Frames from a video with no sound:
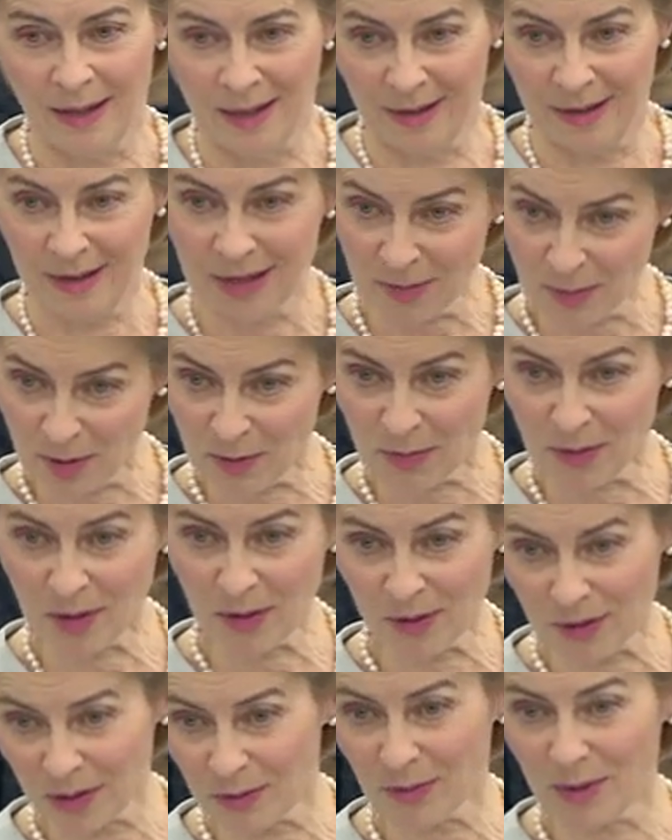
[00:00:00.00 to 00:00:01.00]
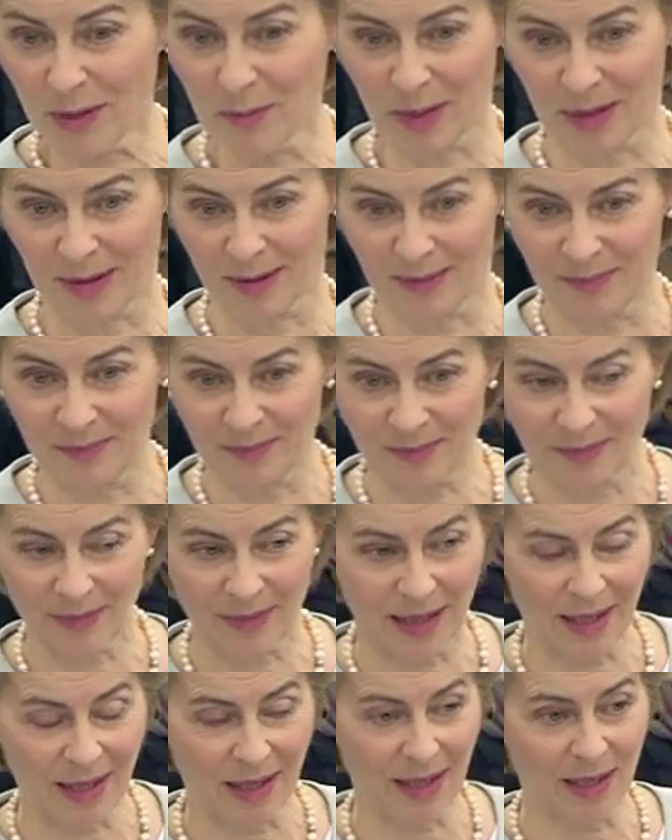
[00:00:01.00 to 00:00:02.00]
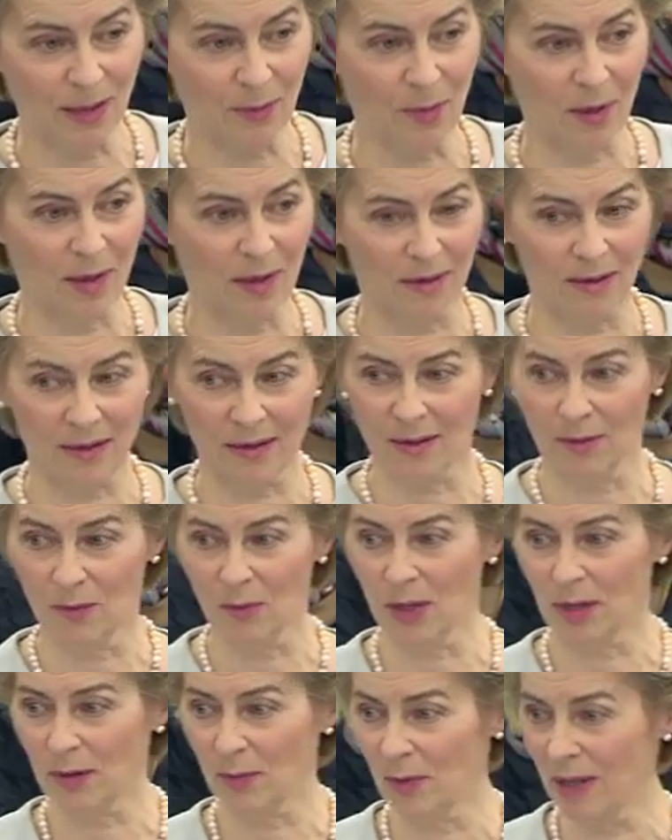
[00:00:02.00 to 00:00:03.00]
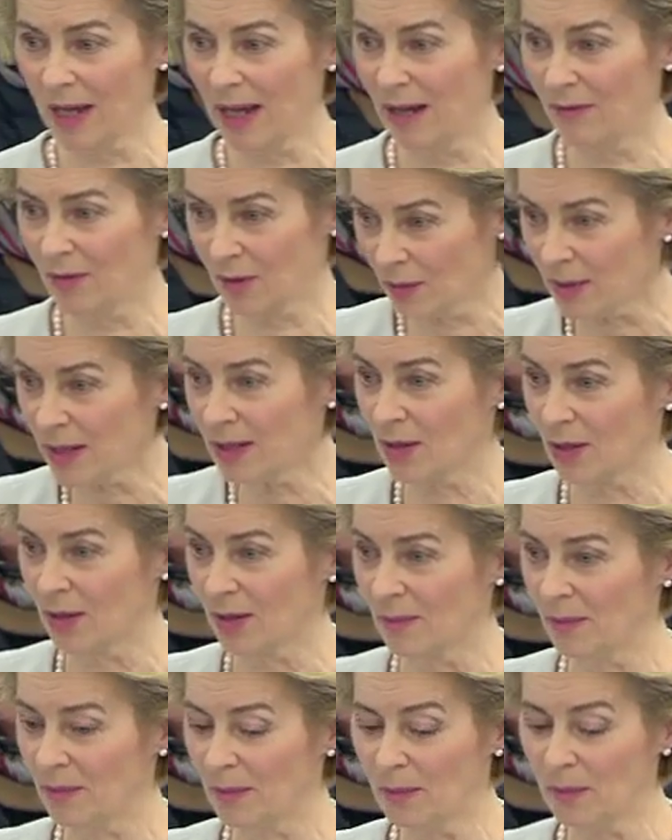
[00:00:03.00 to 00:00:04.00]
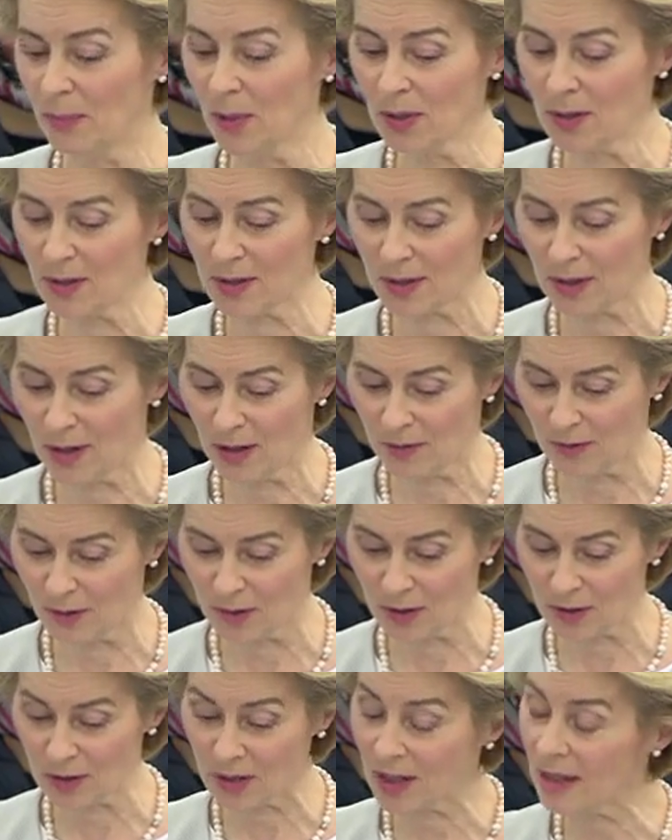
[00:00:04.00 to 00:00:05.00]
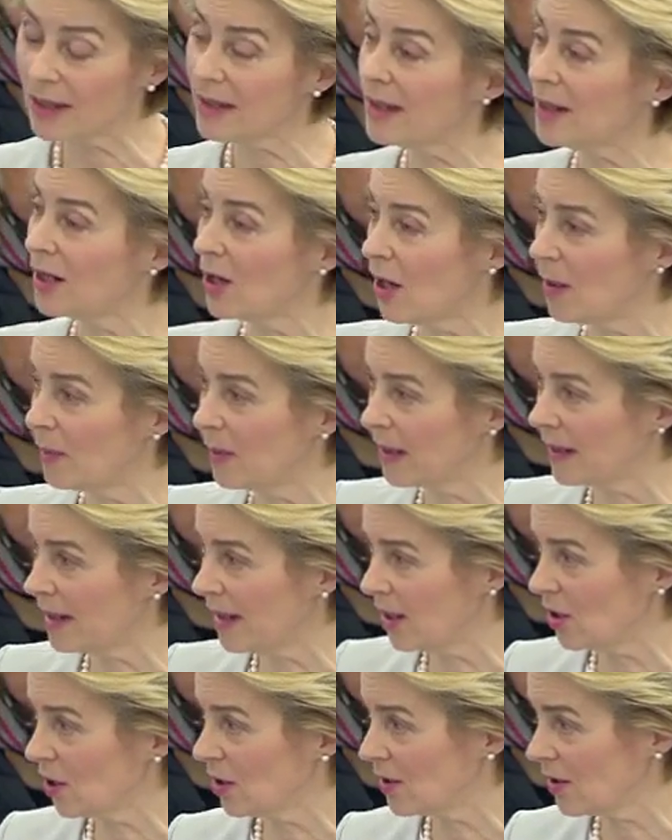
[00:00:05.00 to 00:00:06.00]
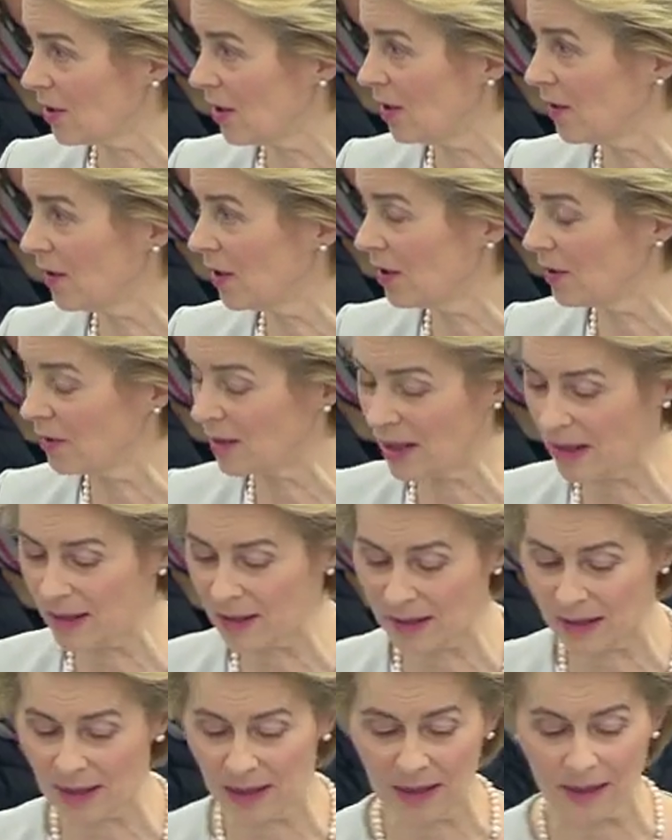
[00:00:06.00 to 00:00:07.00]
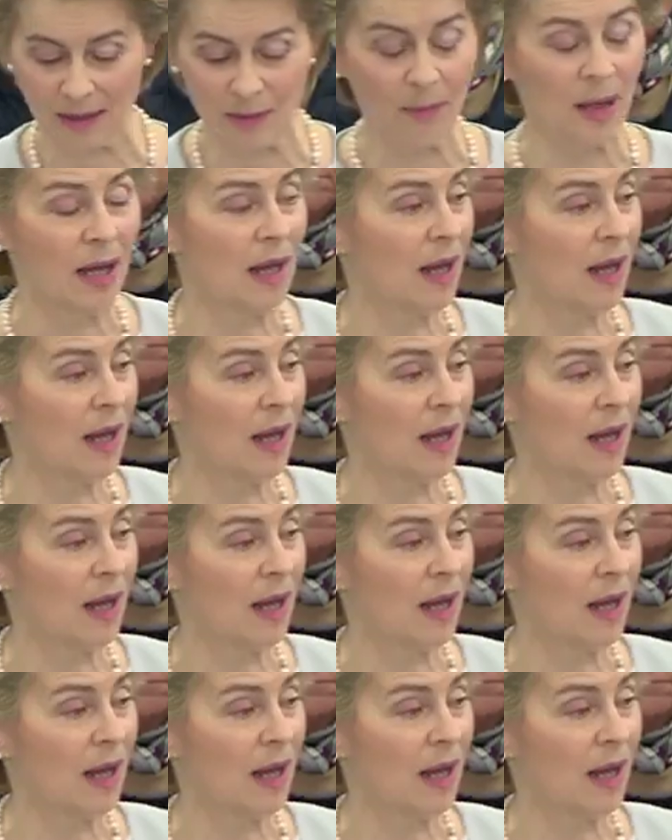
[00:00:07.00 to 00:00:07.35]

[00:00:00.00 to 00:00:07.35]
This withdrawal agreement, and with what we have agreed on, puts, of course, clear obligations on the United Kingdom